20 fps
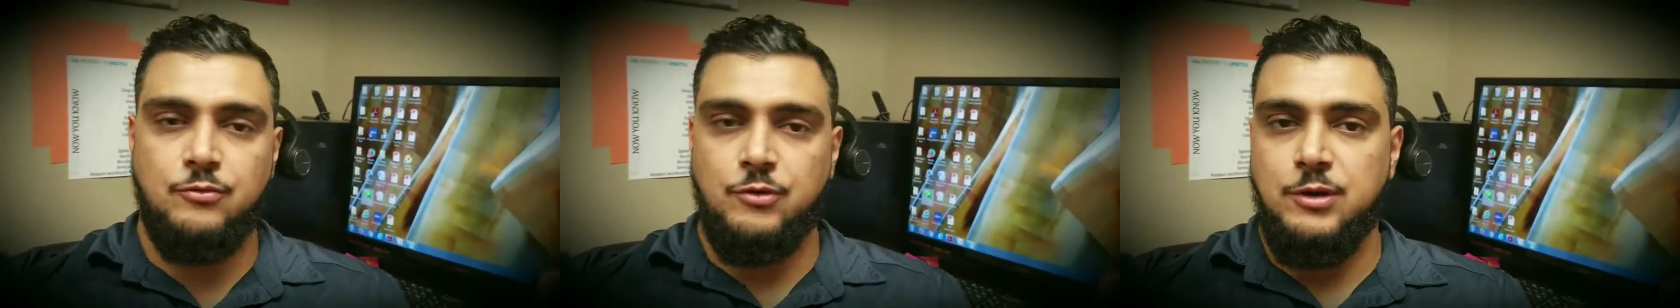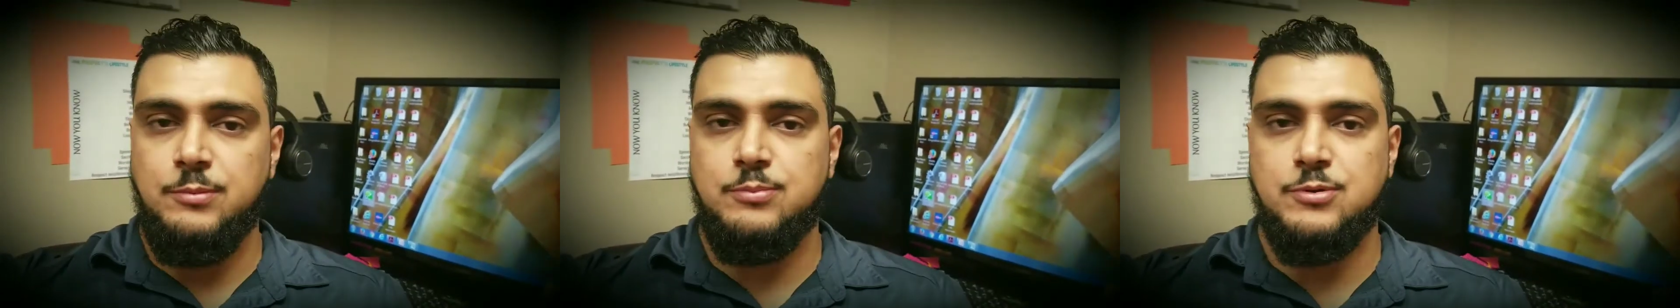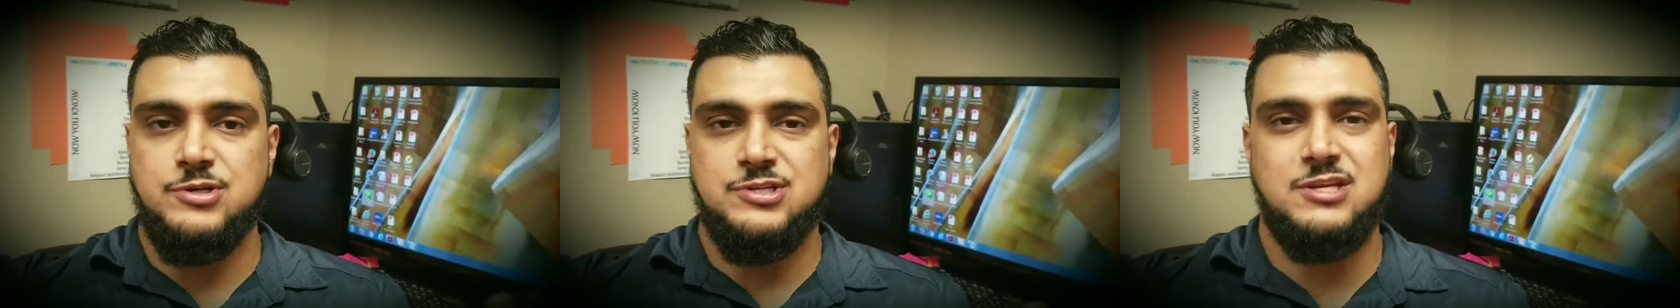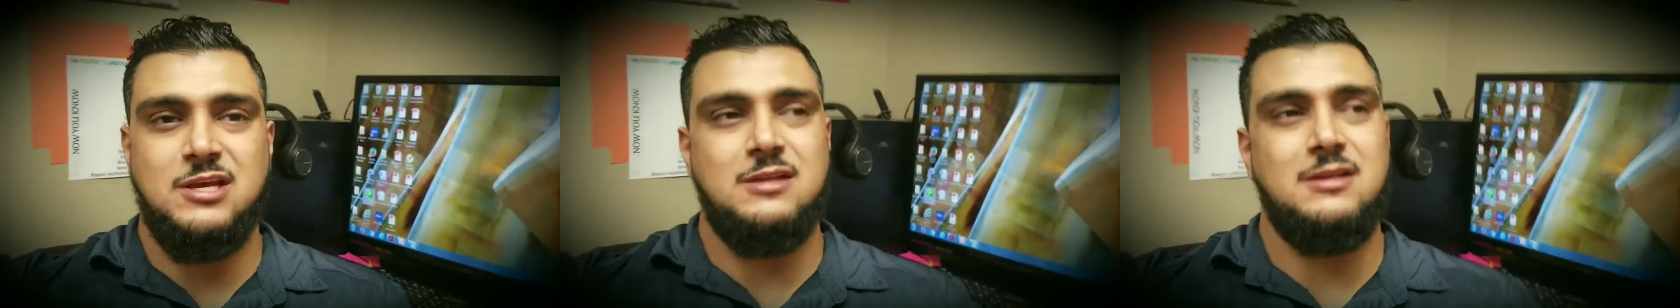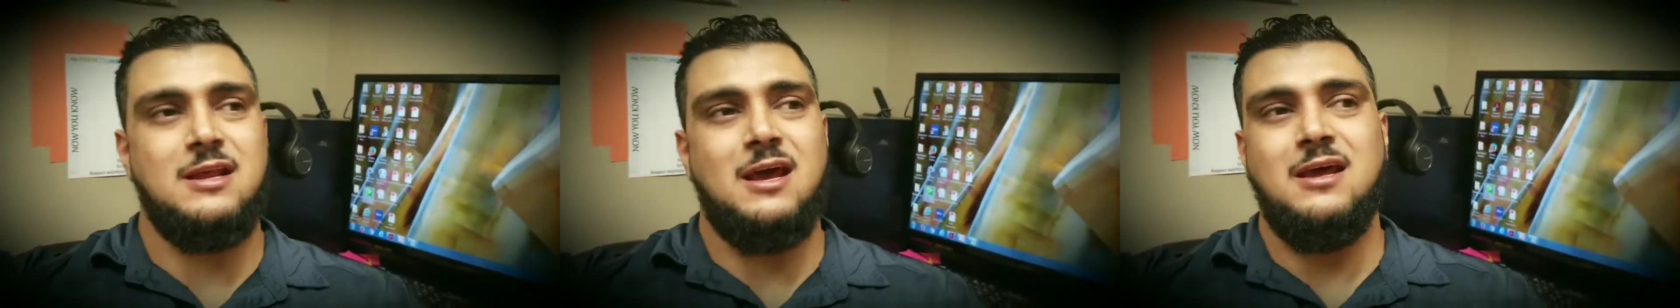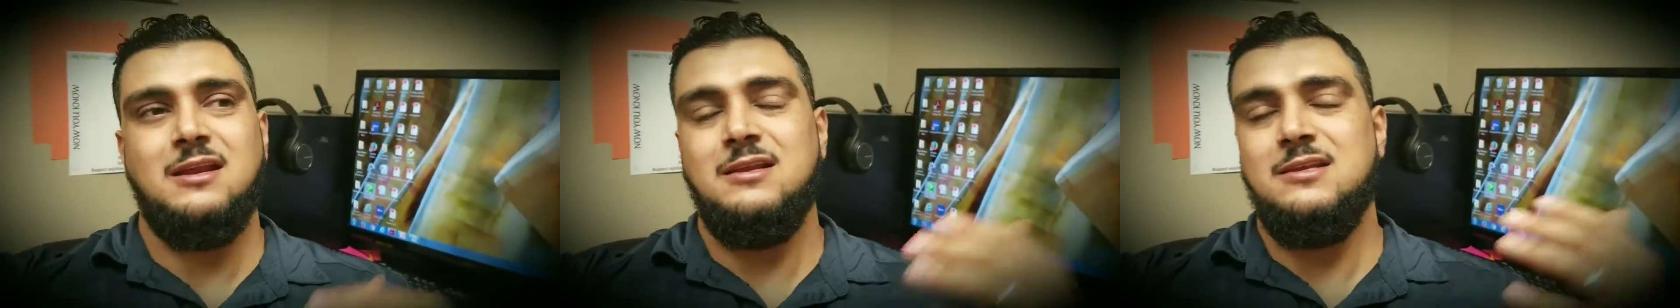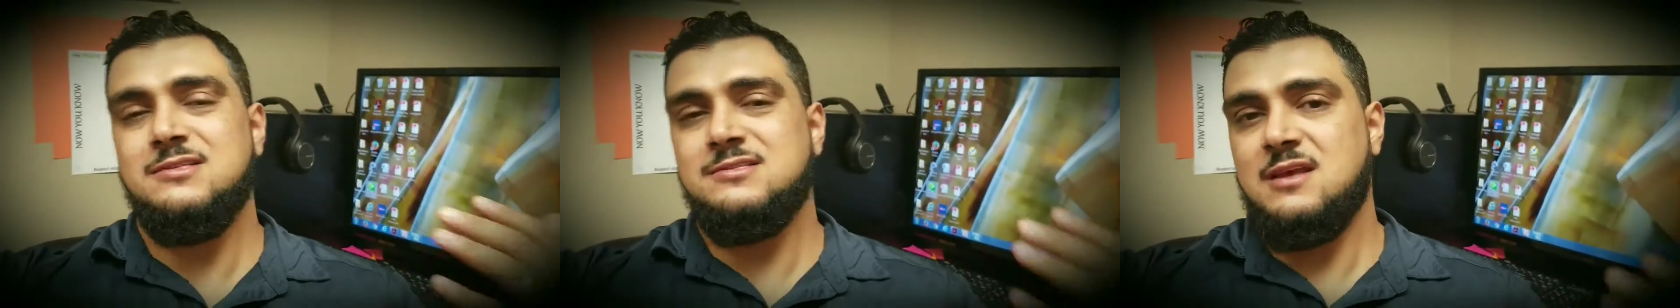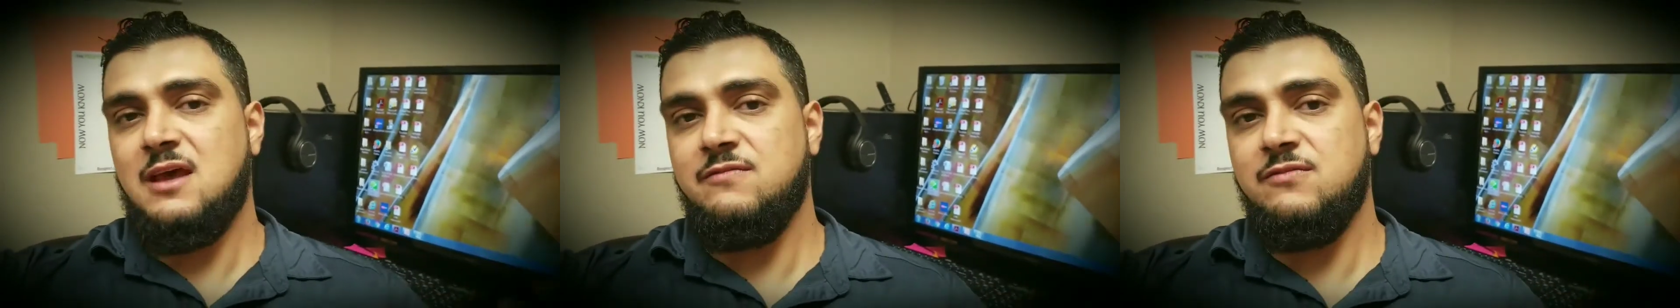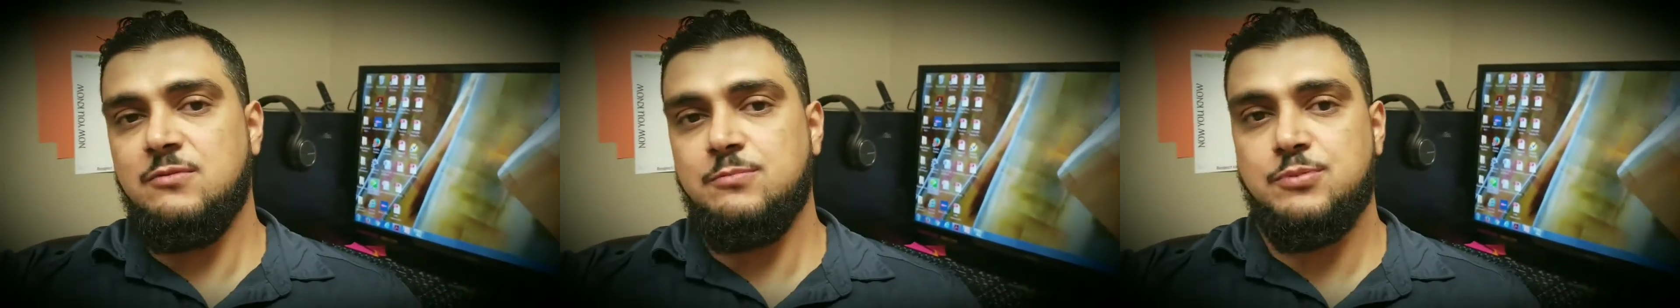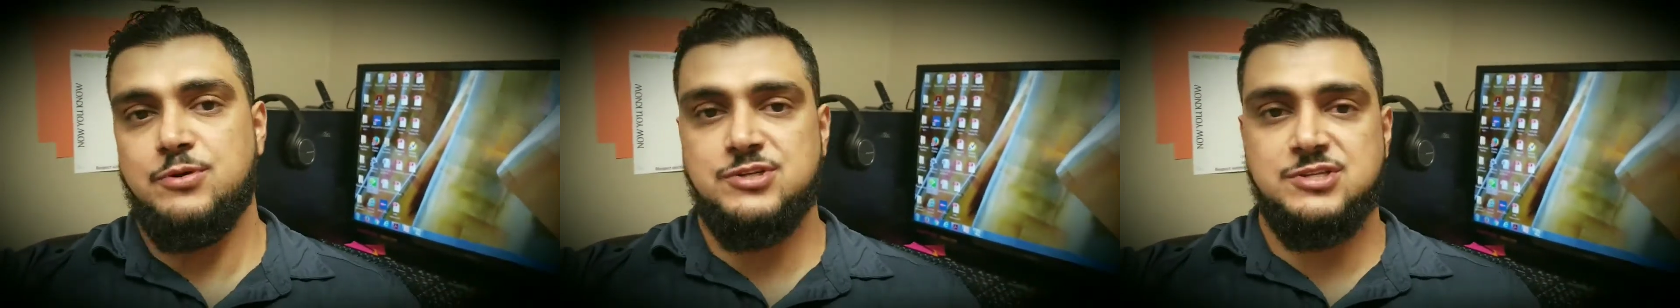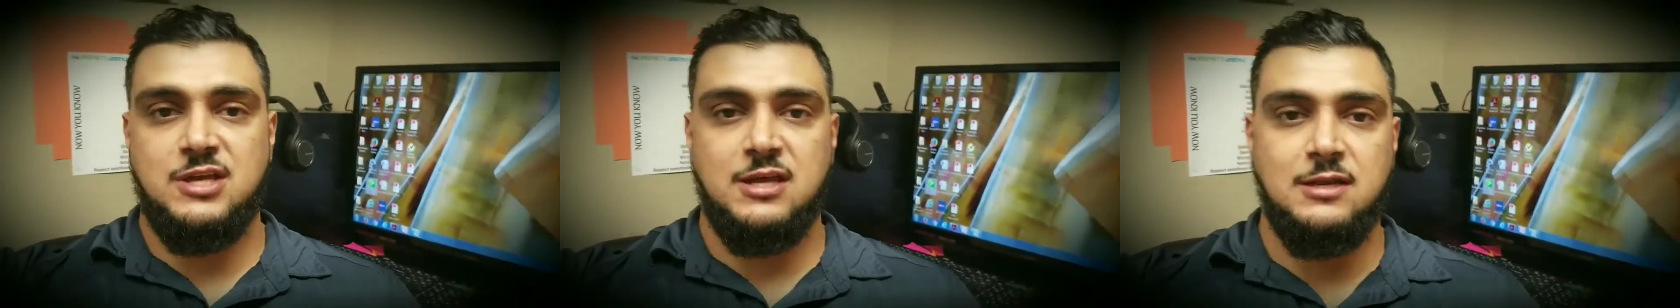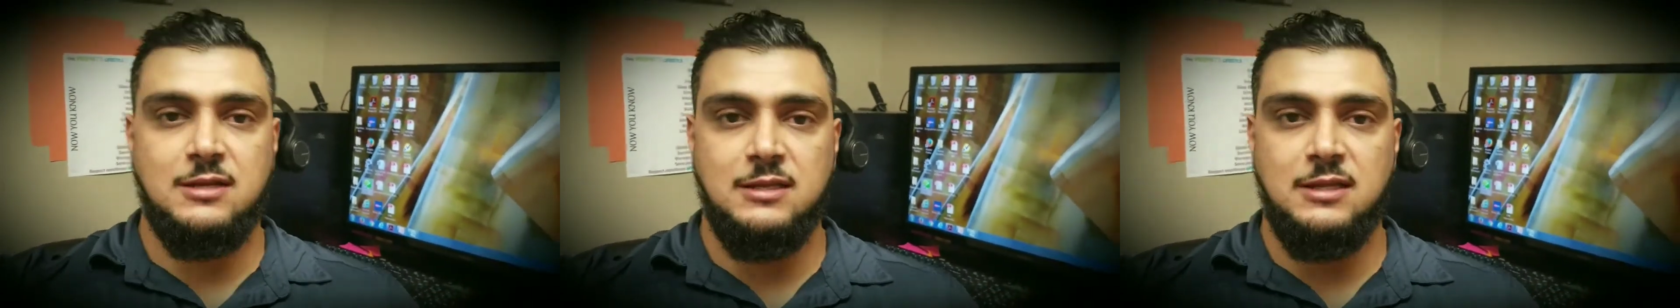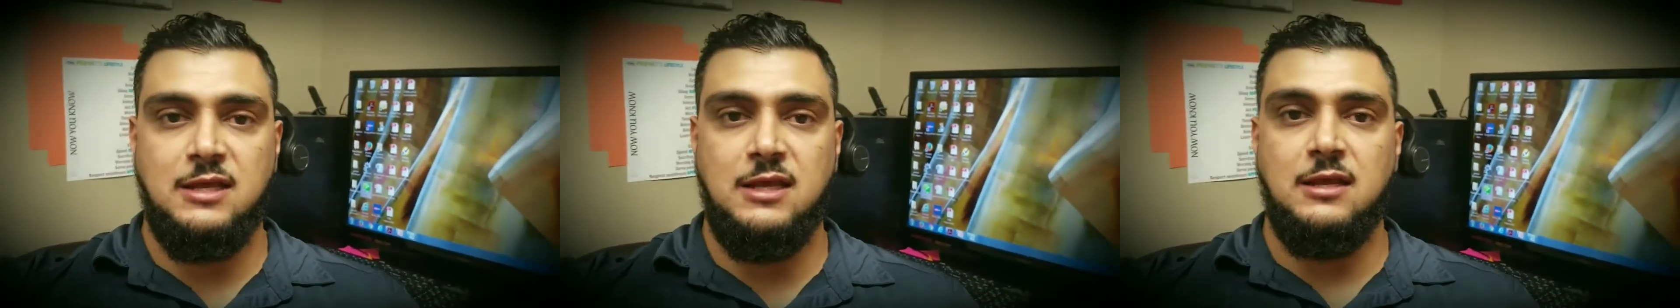
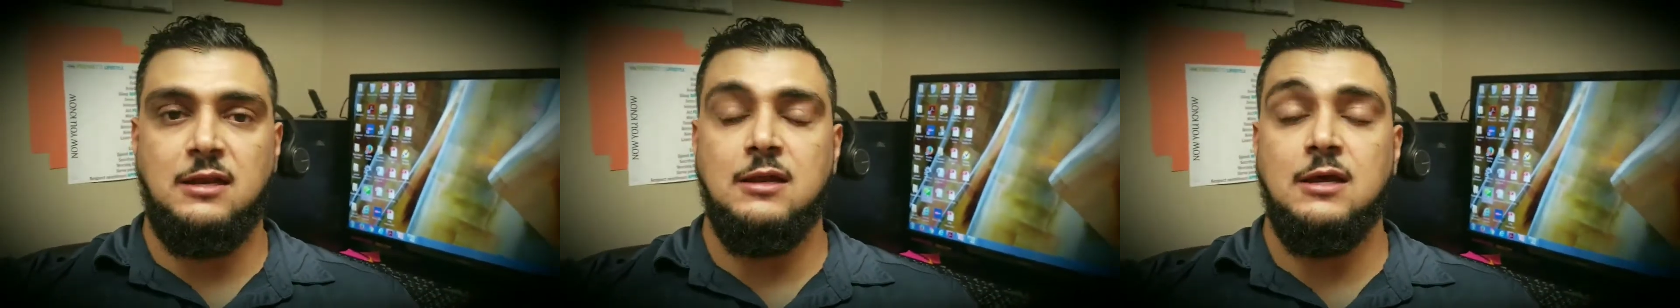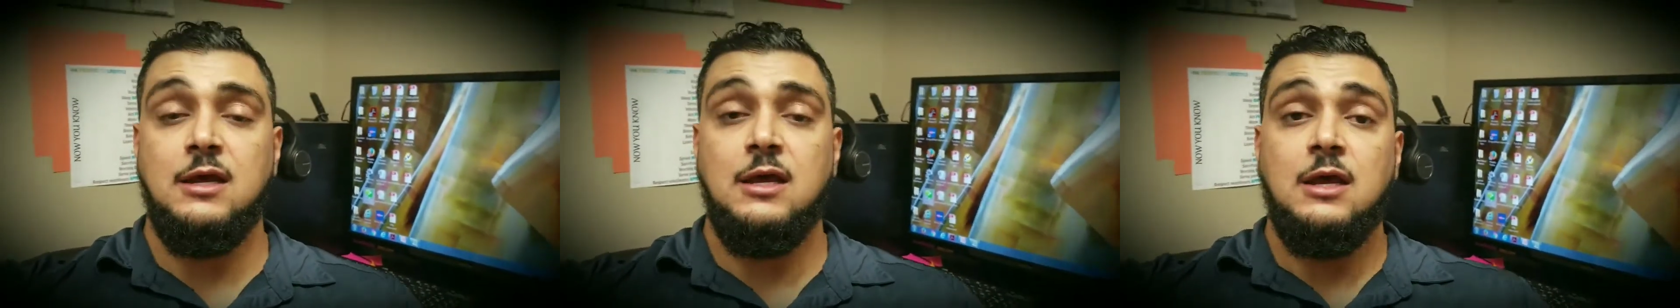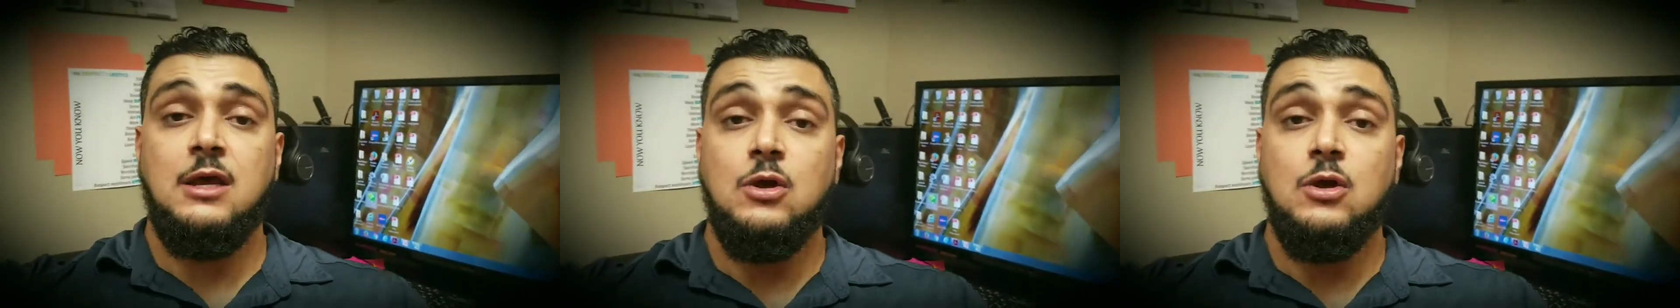97% lean.